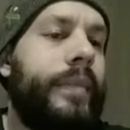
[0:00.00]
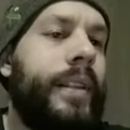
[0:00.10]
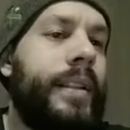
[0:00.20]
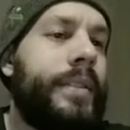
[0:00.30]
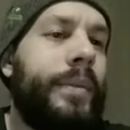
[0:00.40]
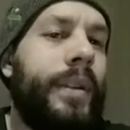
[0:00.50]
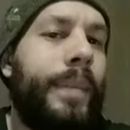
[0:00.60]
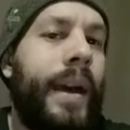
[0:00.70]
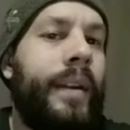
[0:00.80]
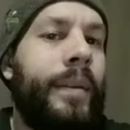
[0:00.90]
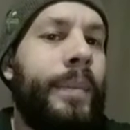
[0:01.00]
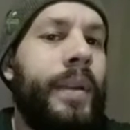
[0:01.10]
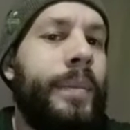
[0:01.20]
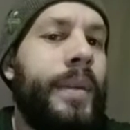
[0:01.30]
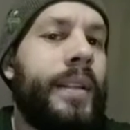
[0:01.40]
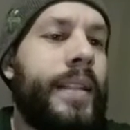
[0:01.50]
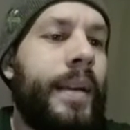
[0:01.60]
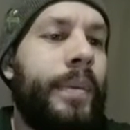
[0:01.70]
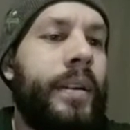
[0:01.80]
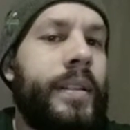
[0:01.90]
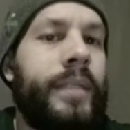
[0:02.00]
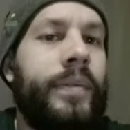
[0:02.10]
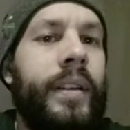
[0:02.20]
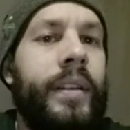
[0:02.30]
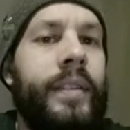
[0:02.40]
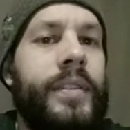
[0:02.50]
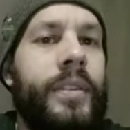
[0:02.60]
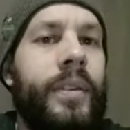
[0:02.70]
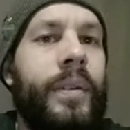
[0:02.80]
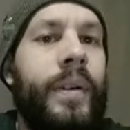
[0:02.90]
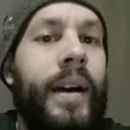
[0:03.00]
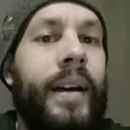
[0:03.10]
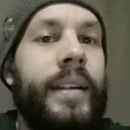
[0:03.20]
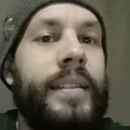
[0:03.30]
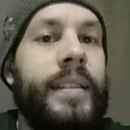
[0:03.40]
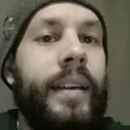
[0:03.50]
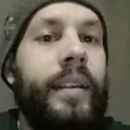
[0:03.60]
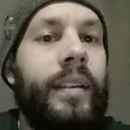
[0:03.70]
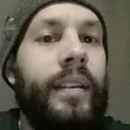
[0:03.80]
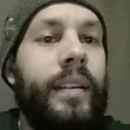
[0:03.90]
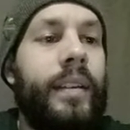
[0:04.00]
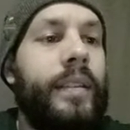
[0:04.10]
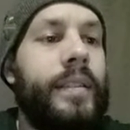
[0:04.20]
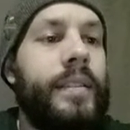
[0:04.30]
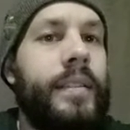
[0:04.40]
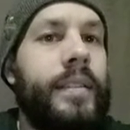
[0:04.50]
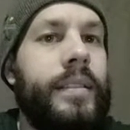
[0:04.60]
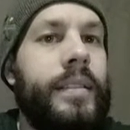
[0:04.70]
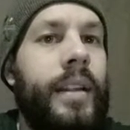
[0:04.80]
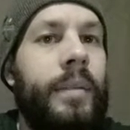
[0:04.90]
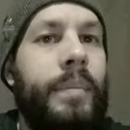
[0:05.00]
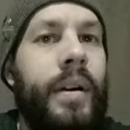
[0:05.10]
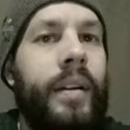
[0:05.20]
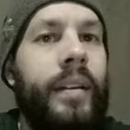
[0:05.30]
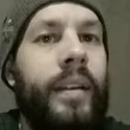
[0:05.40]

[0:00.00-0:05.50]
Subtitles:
doesn't really matter to me because that pawn's defended, so I take his center pawn.